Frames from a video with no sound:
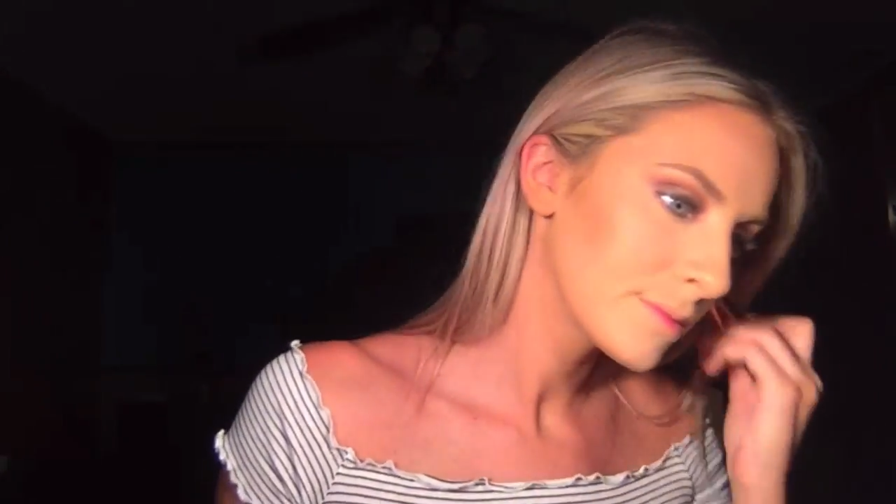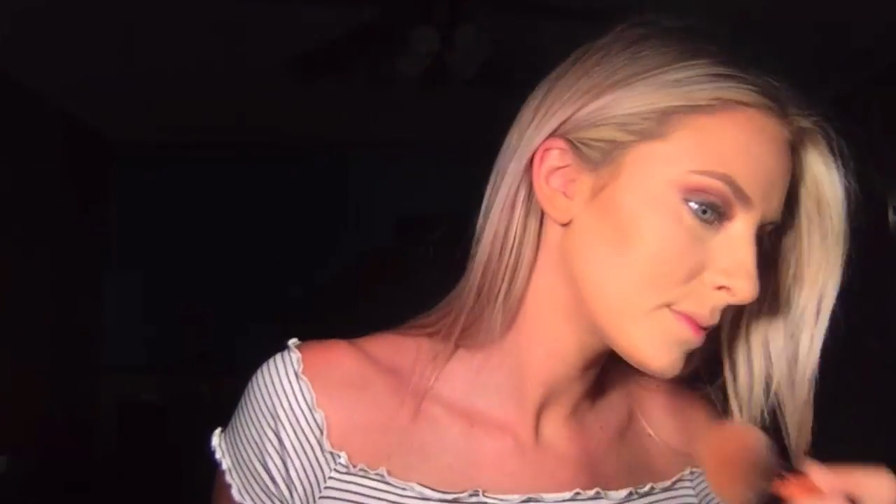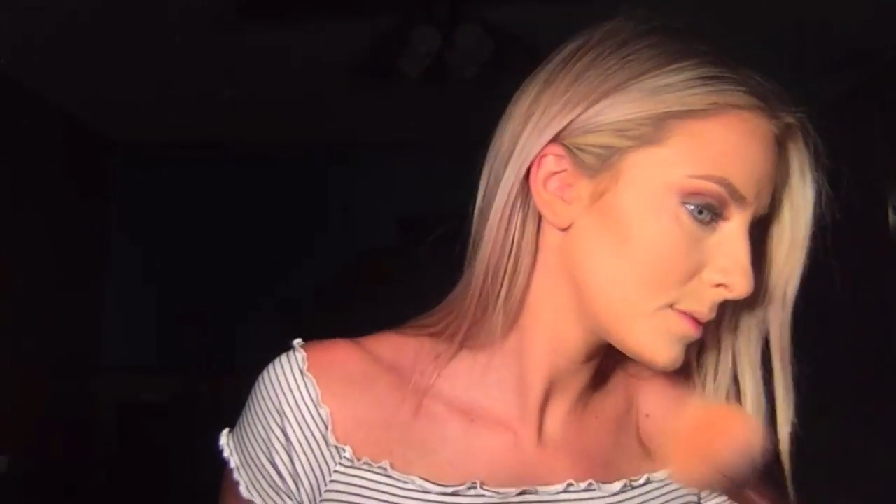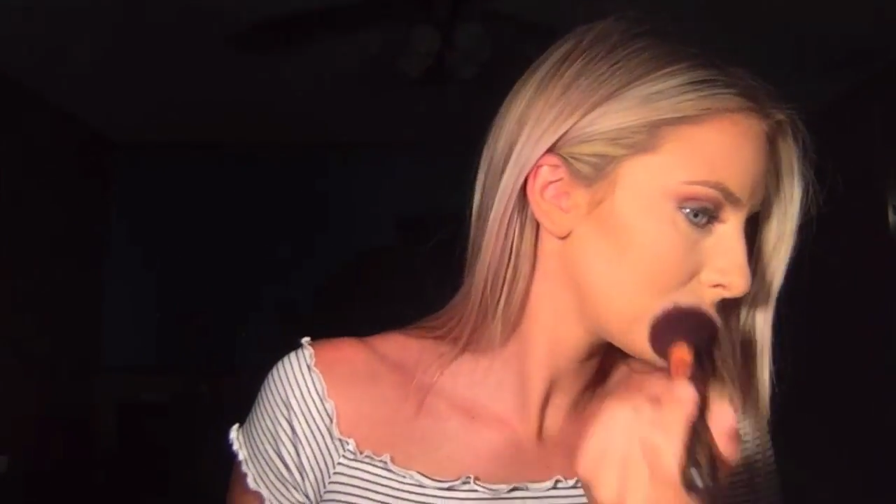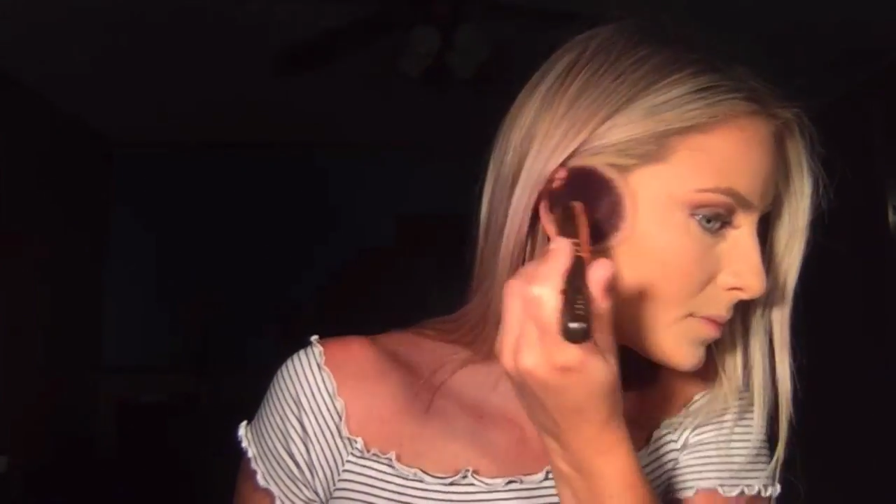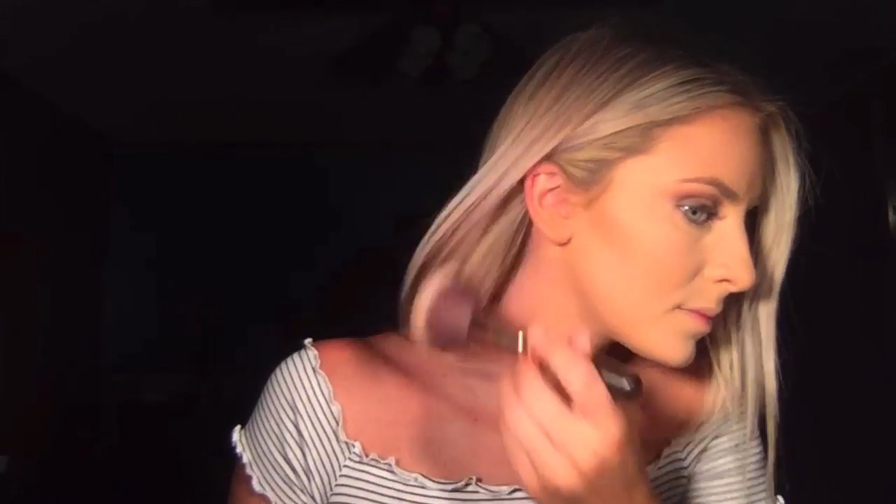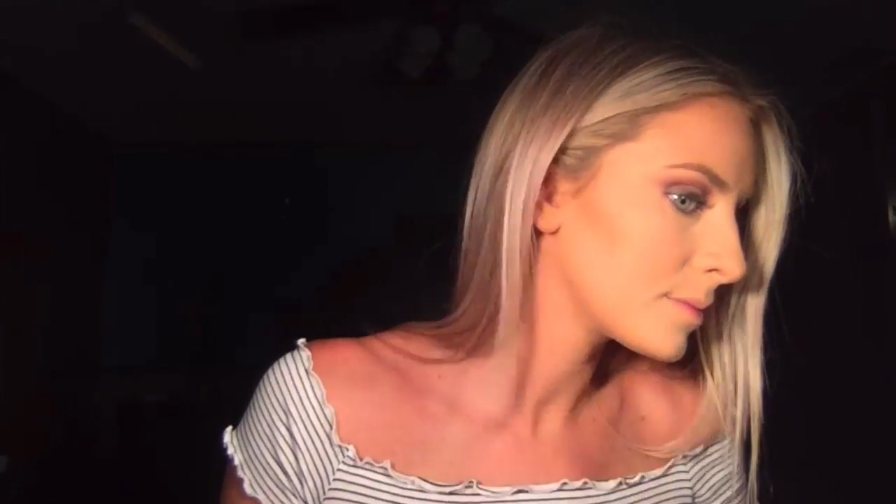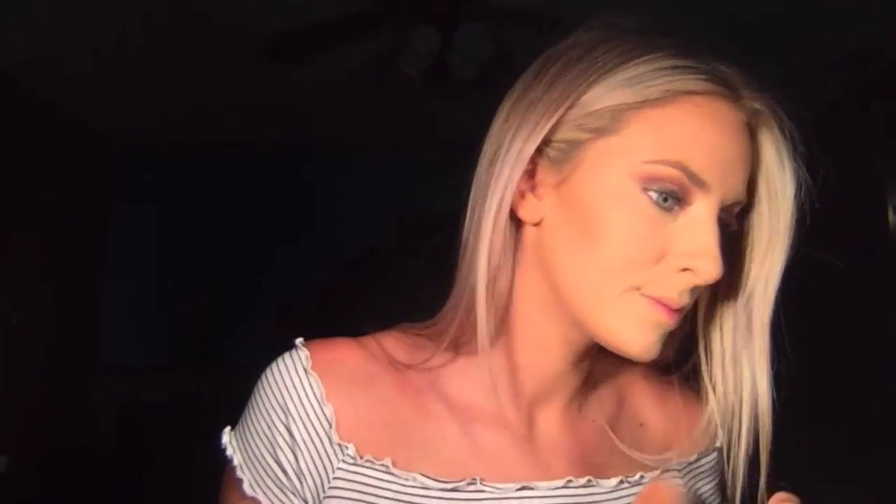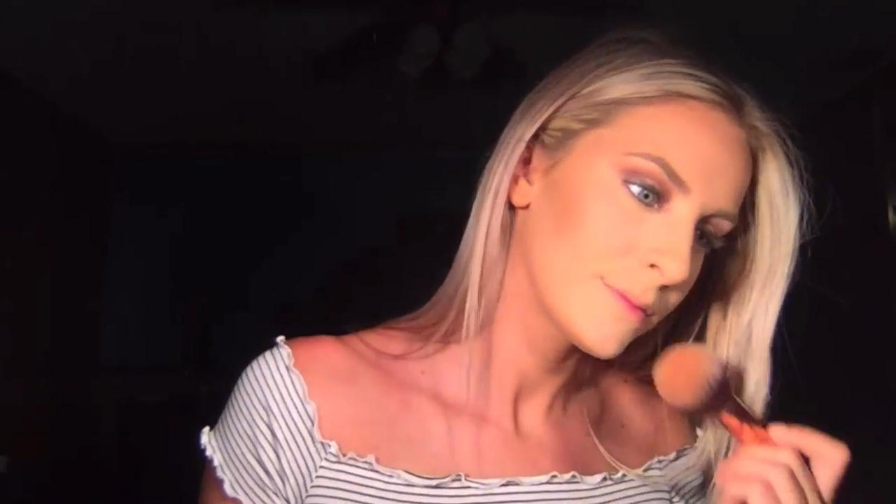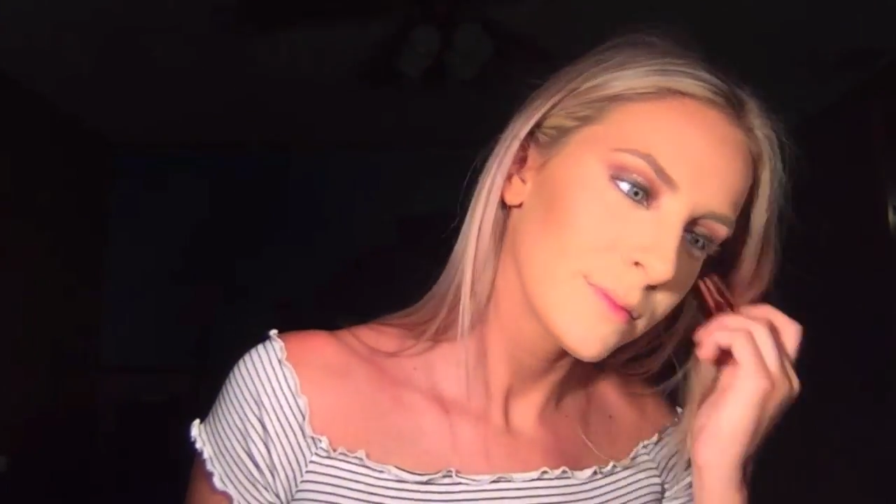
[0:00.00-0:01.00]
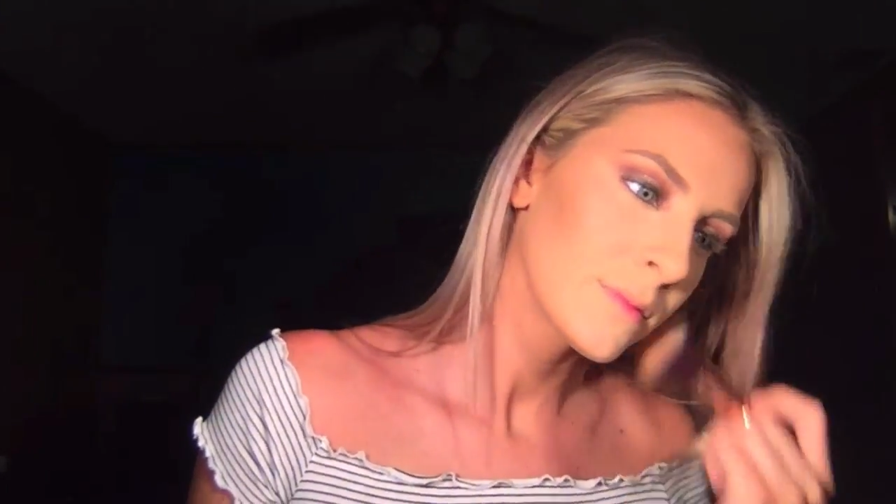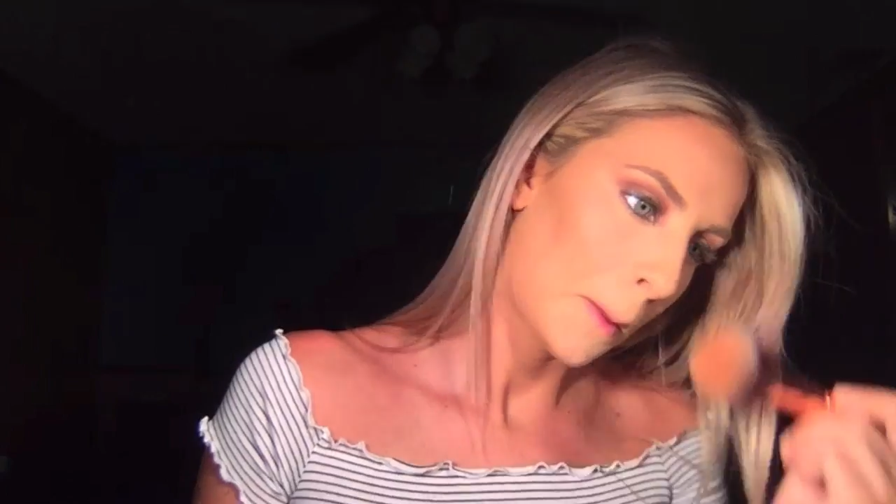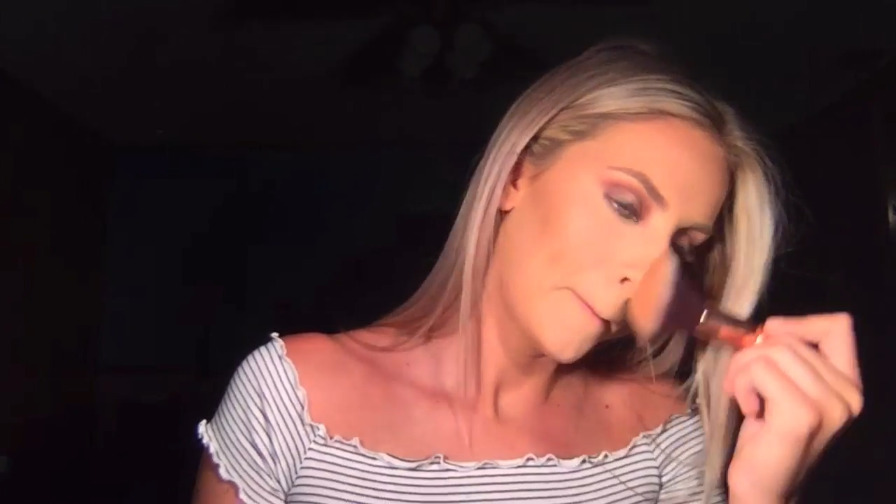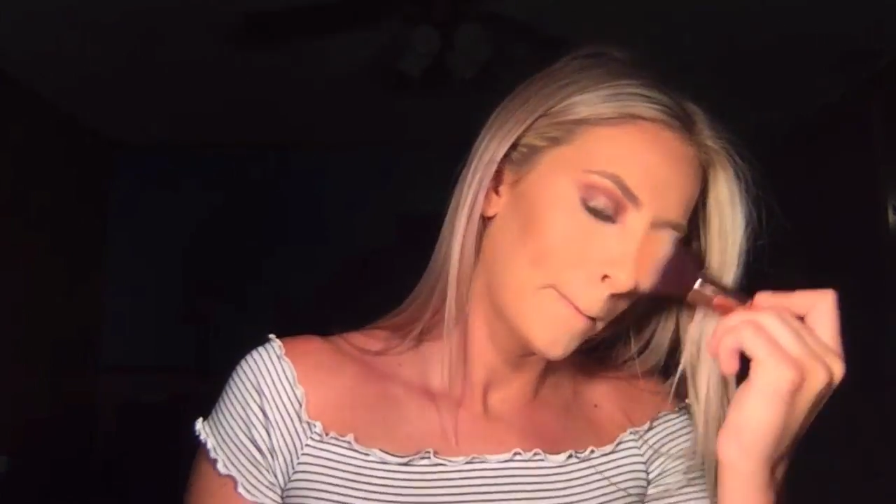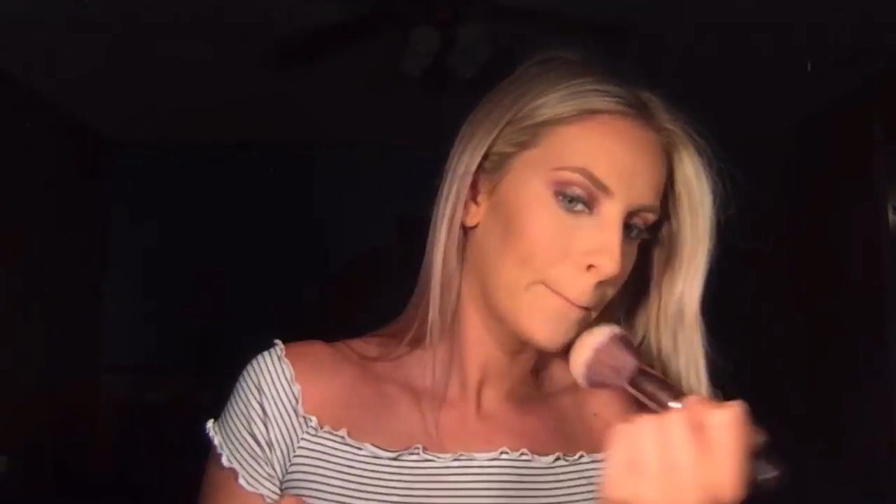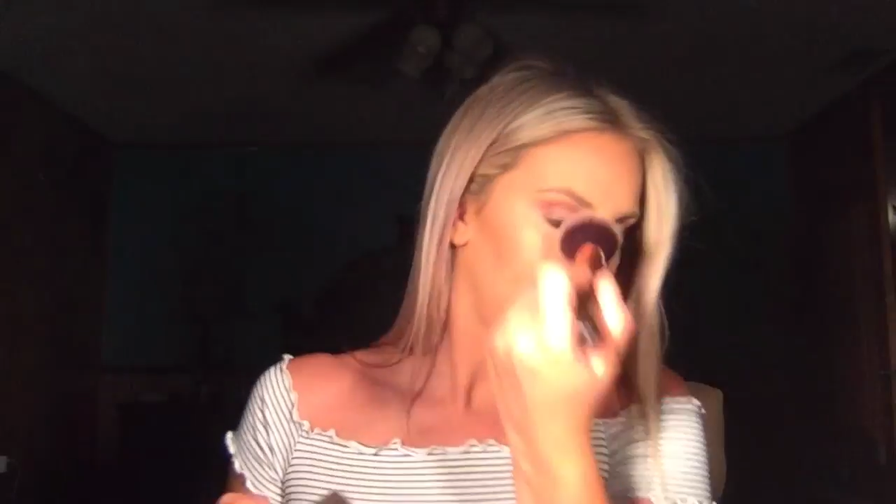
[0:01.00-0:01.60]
and under my jawline.